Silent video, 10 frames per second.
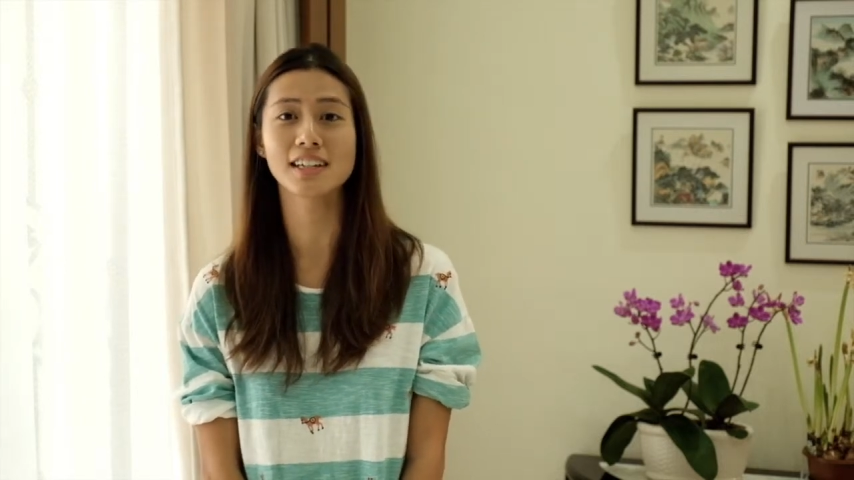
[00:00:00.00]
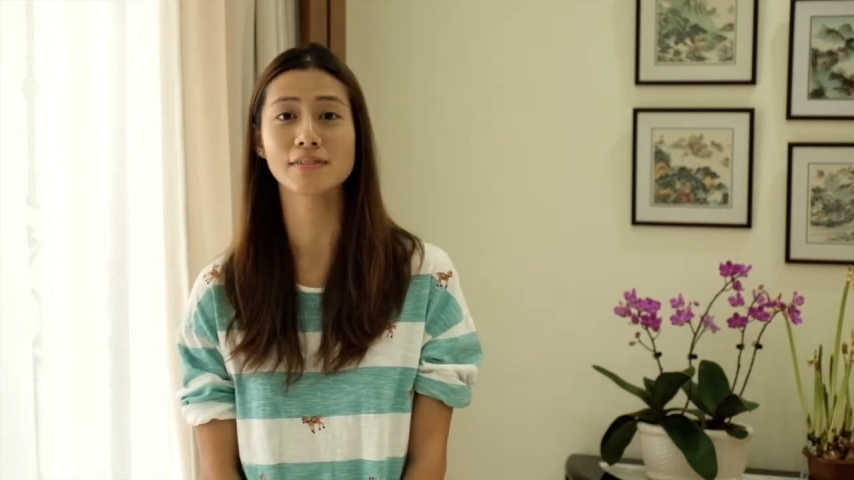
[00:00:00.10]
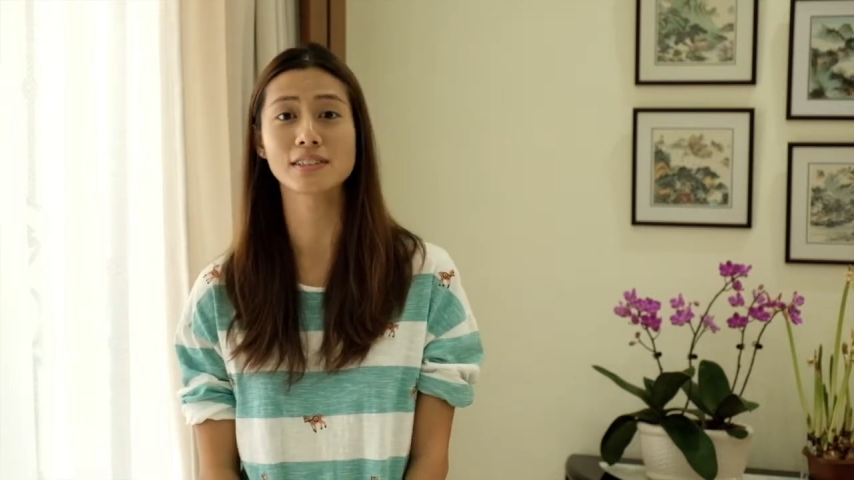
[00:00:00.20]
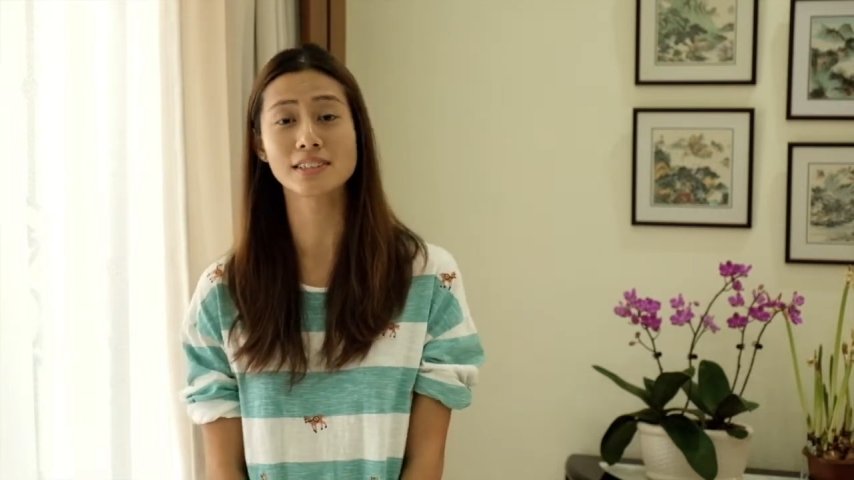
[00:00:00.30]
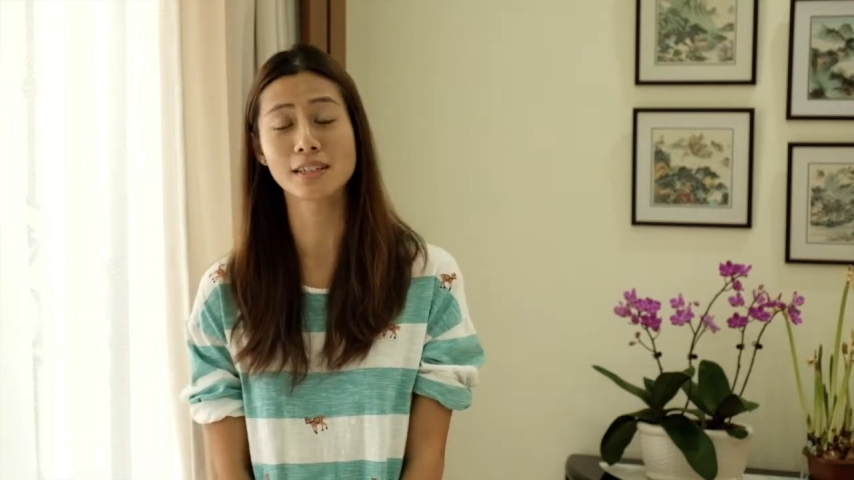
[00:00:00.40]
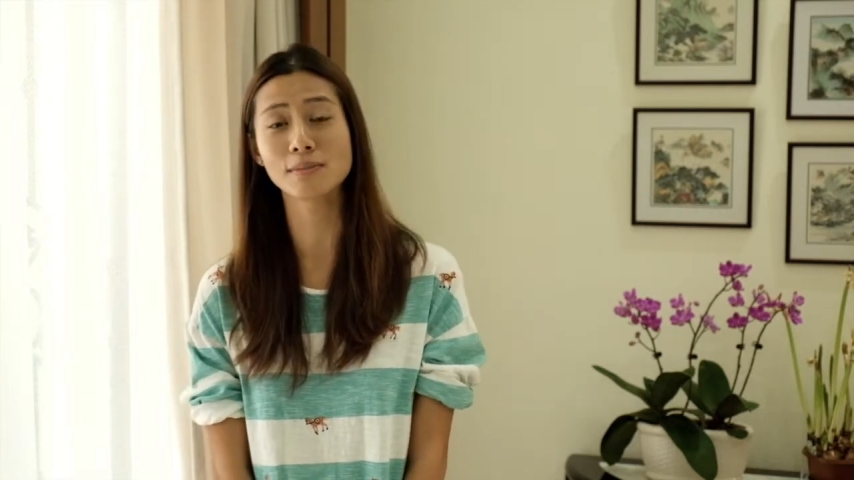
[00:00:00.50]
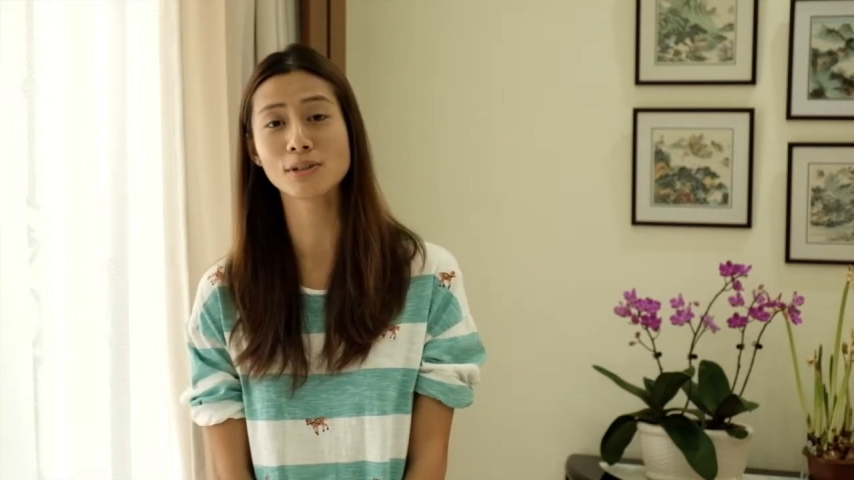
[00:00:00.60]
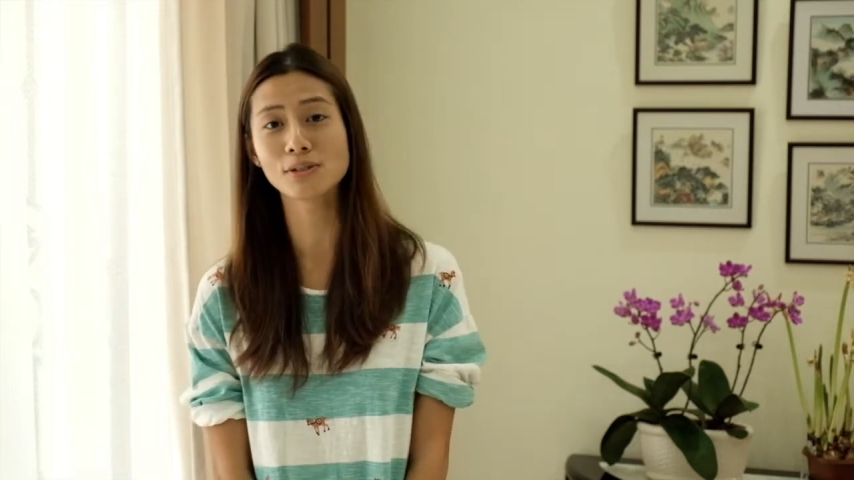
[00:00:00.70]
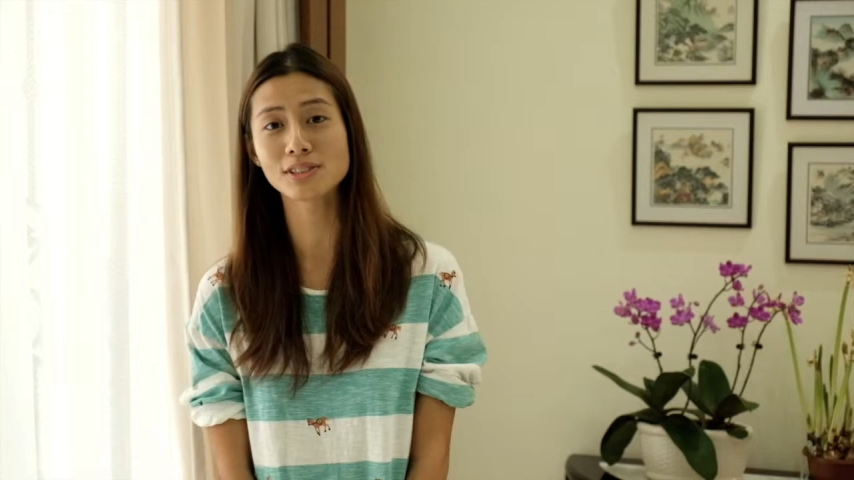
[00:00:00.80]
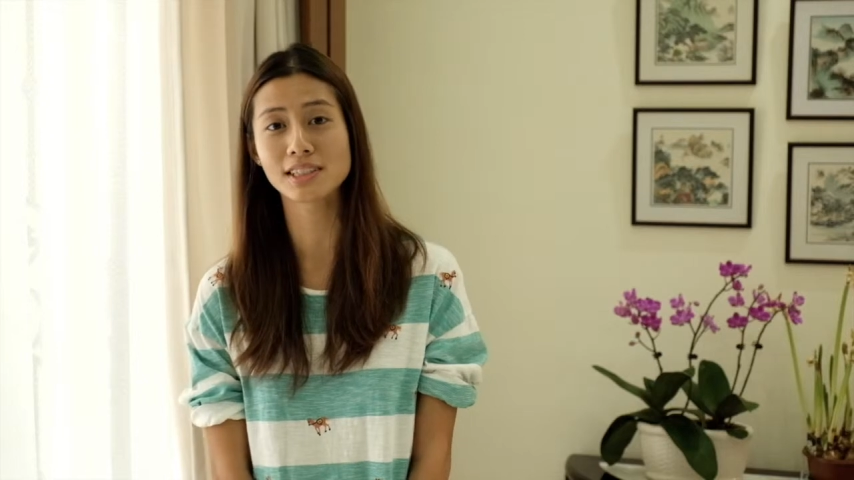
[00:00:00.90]
and have the
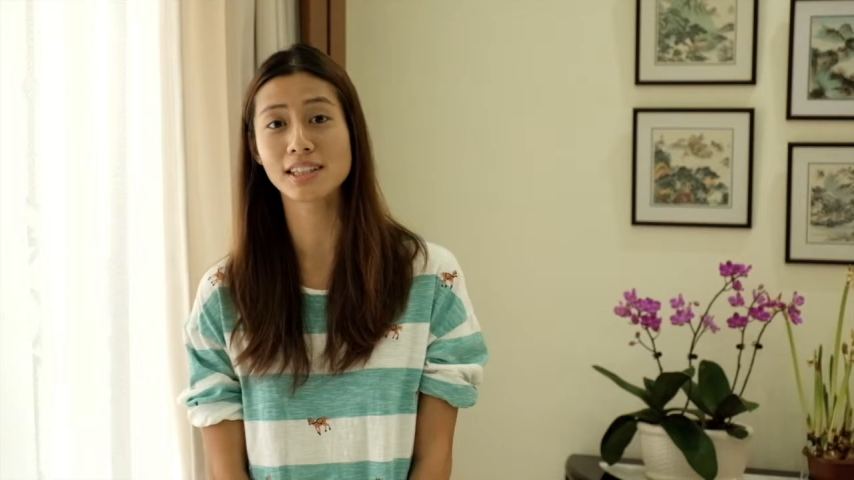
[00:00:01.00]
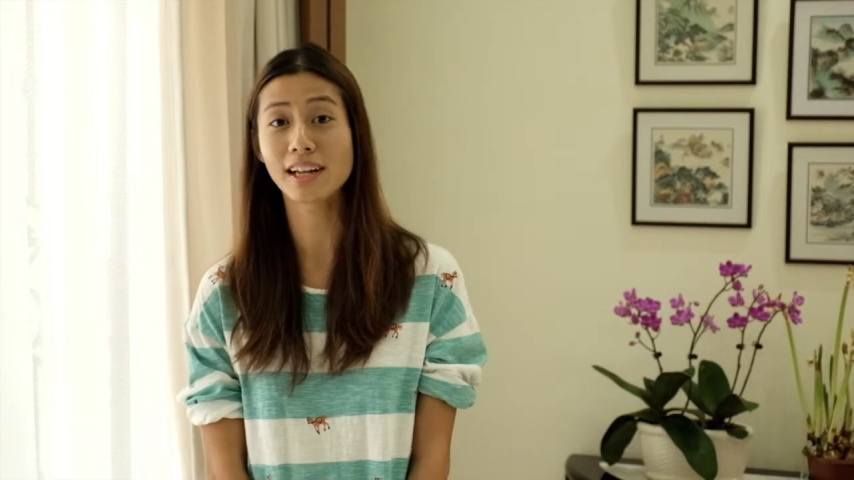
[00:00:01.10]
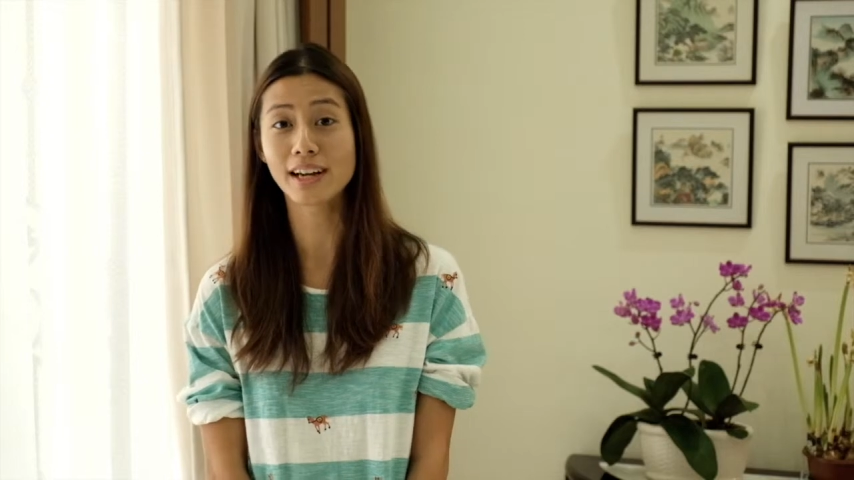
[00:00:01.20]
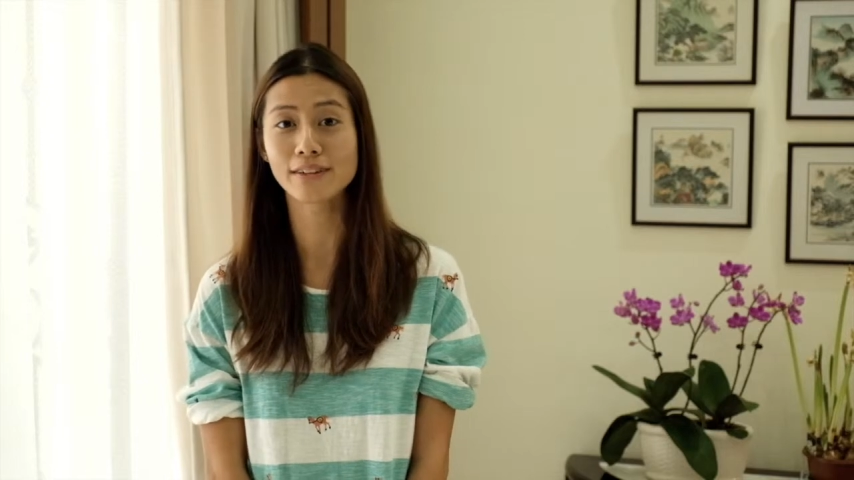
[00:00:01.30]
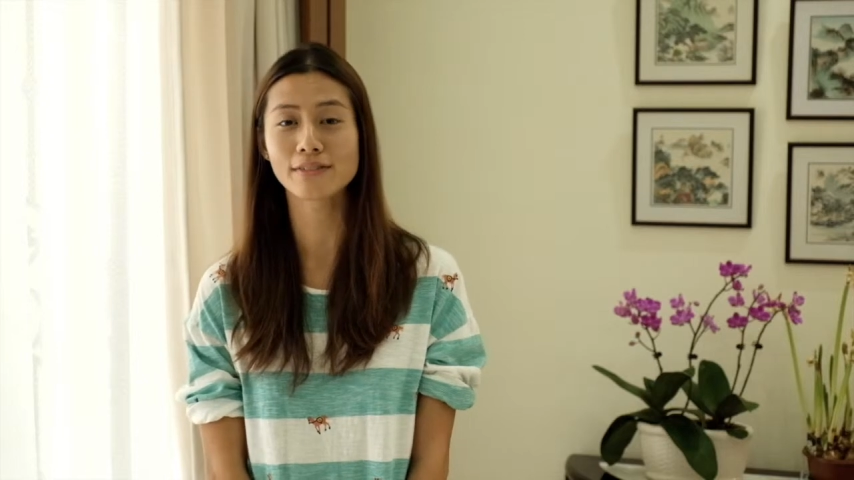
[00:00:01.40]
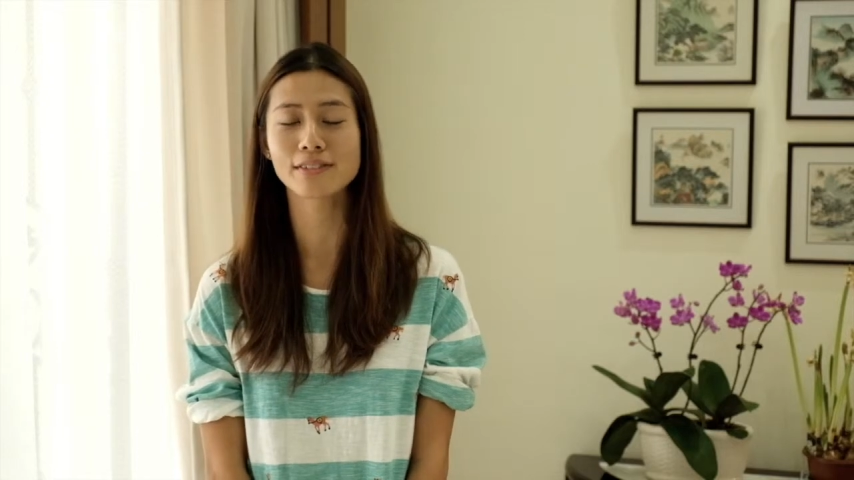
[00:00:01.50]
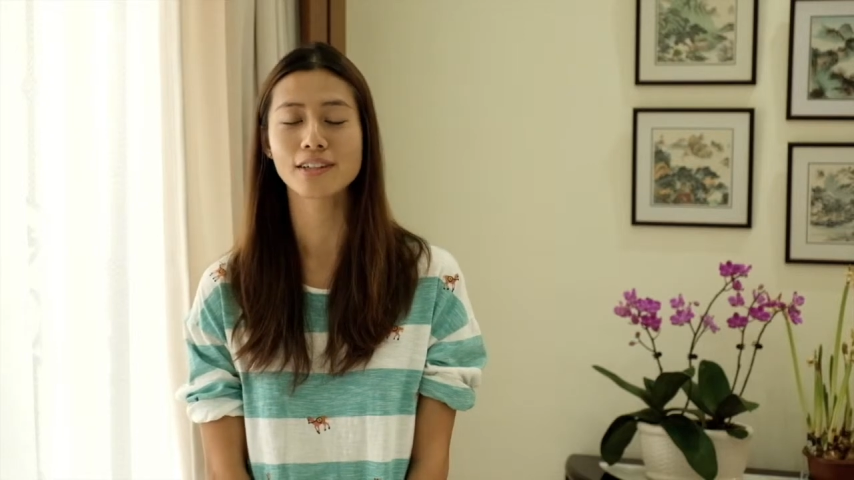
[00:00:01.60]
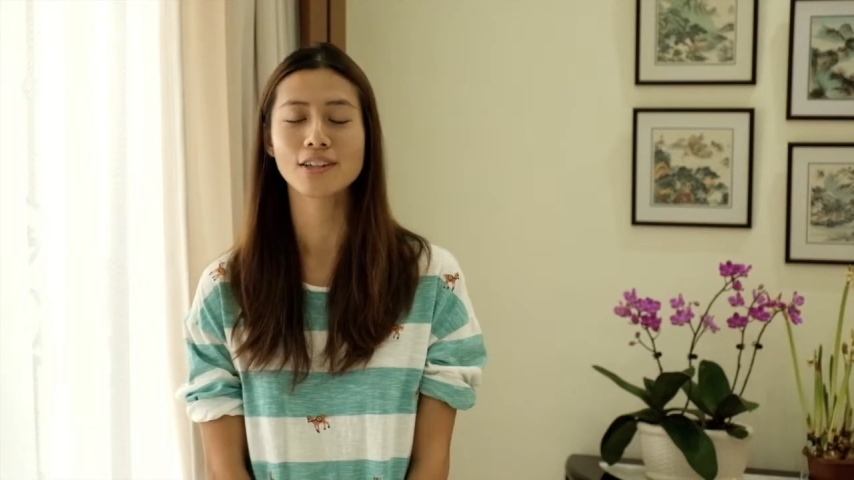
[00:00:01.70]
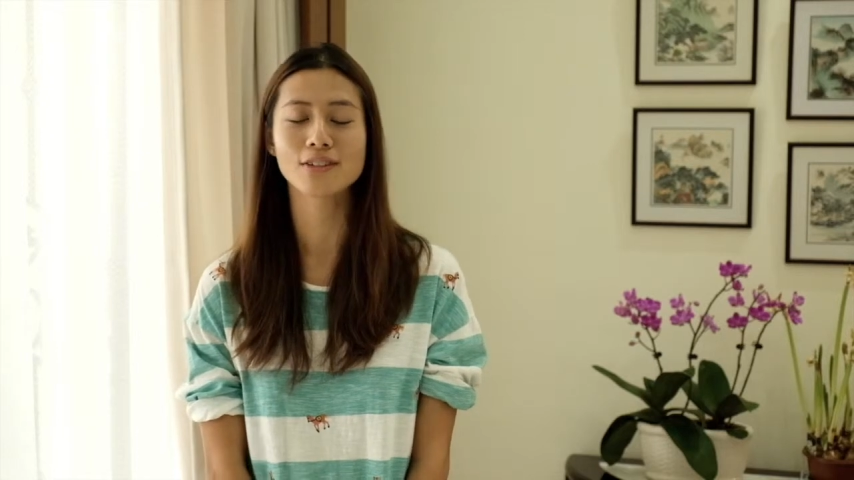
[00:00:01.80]
same goals in life.